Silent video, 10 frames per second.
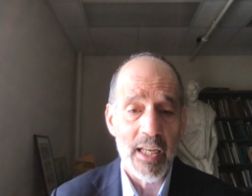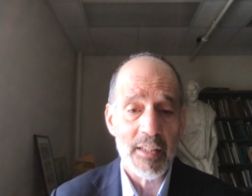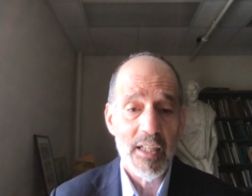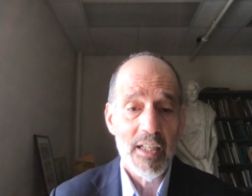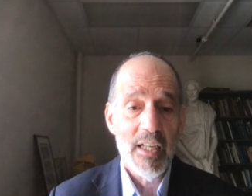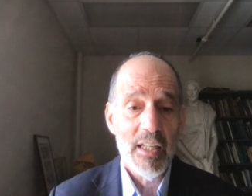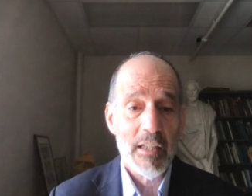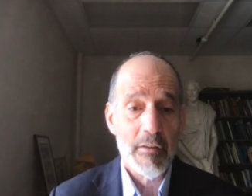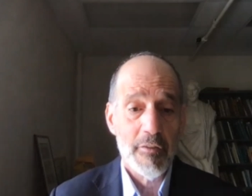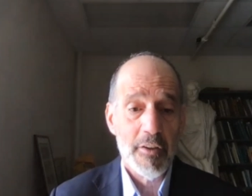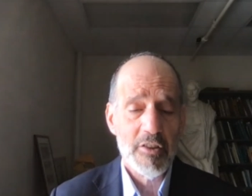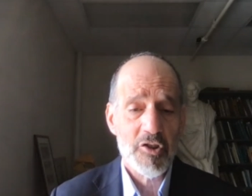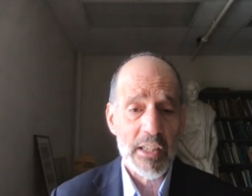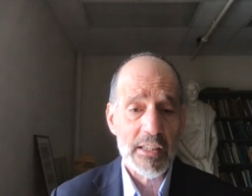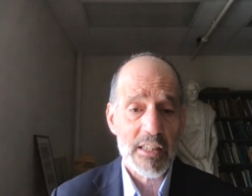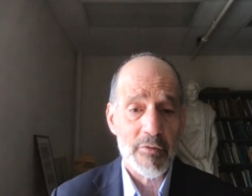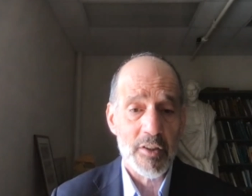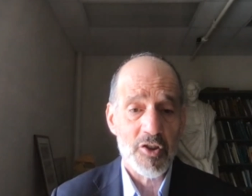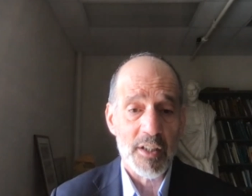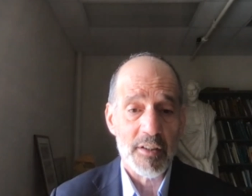And they were very jealous of
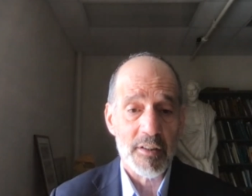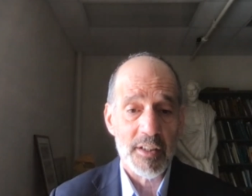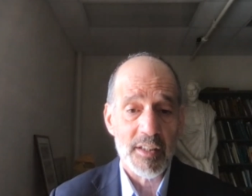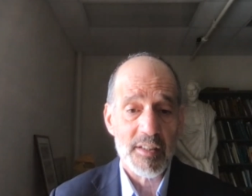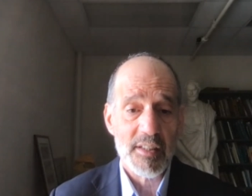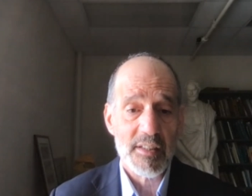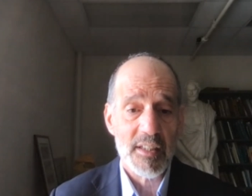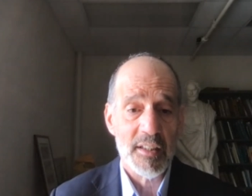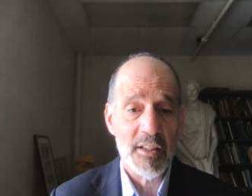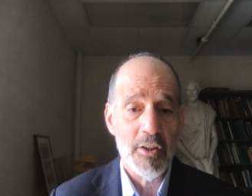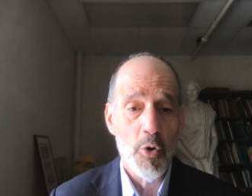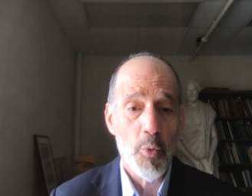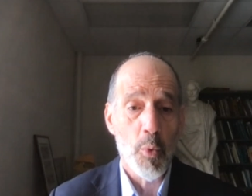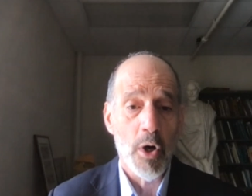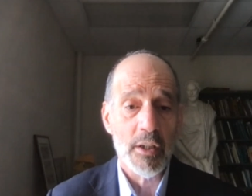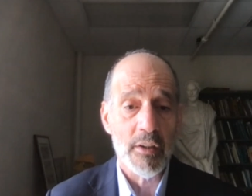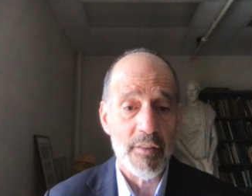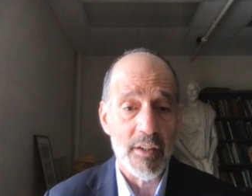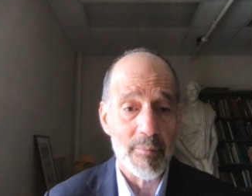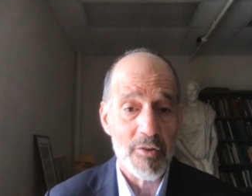each other and insisted that no one
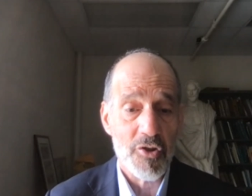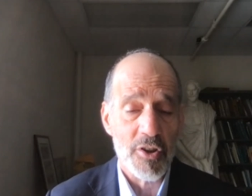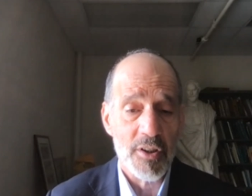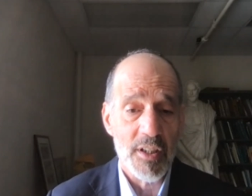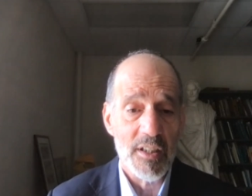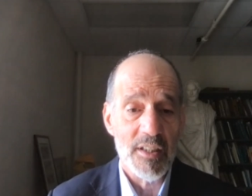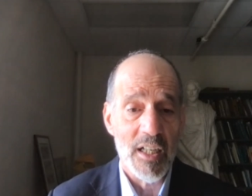of them should